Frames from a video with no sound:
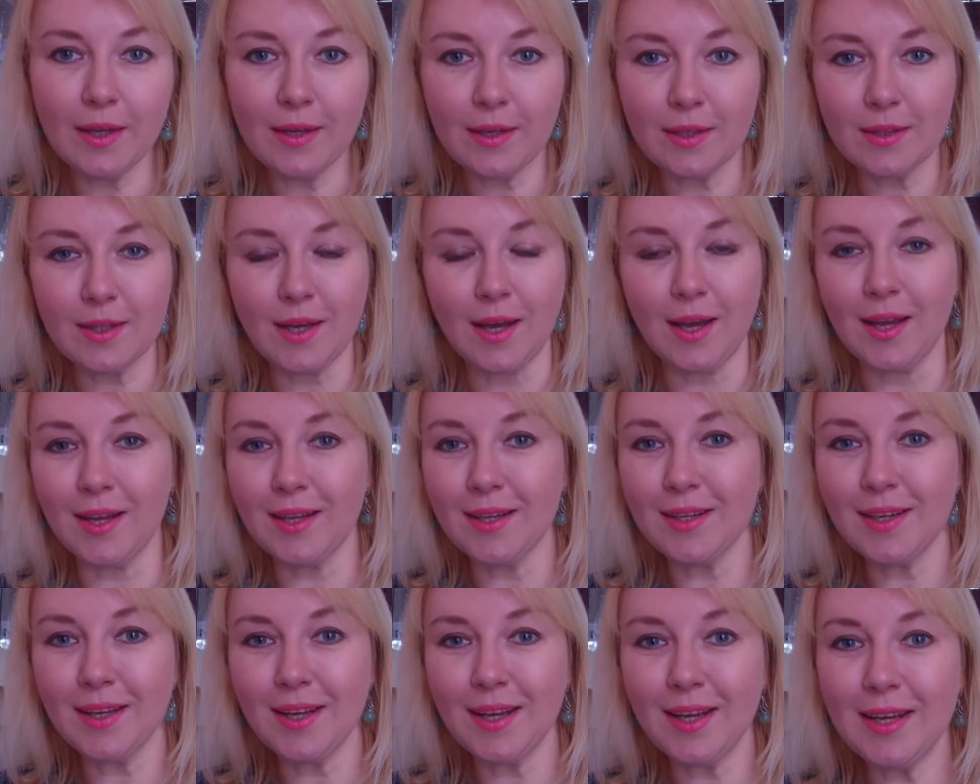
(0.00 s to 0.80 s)
like
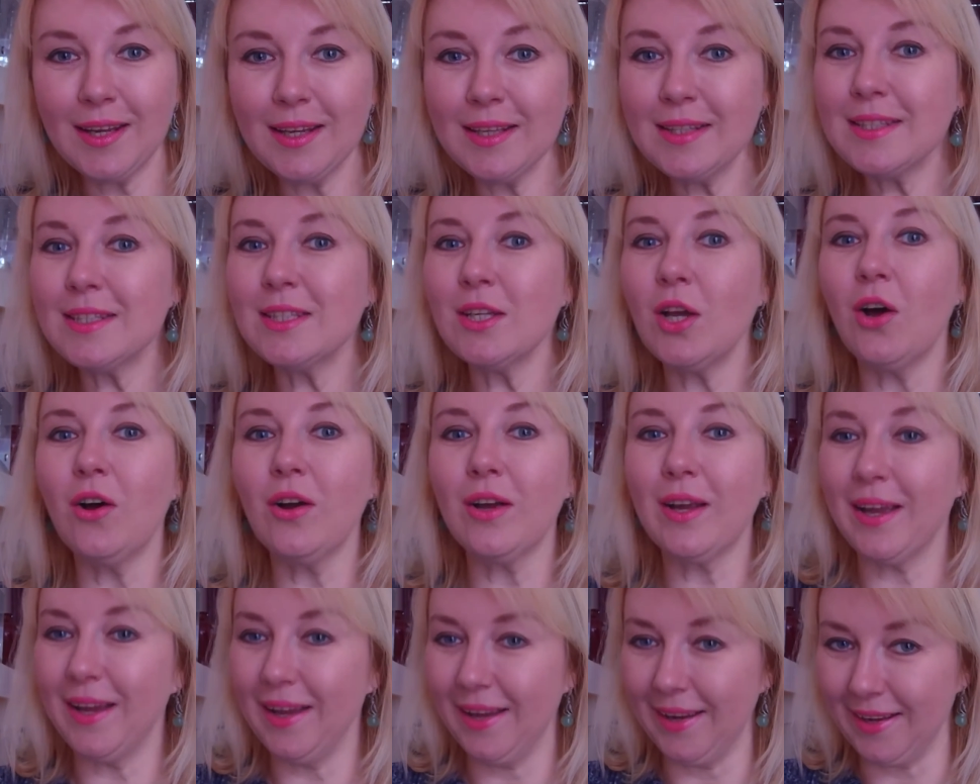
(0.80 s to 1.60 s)
that, it's
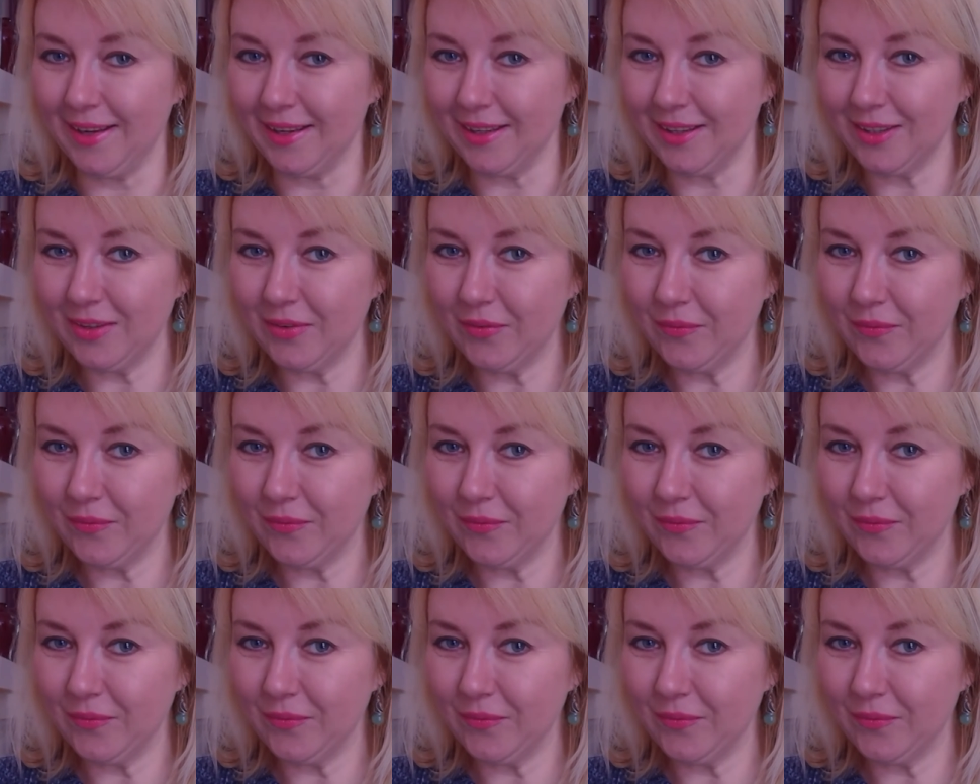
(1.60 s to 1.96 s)
okay.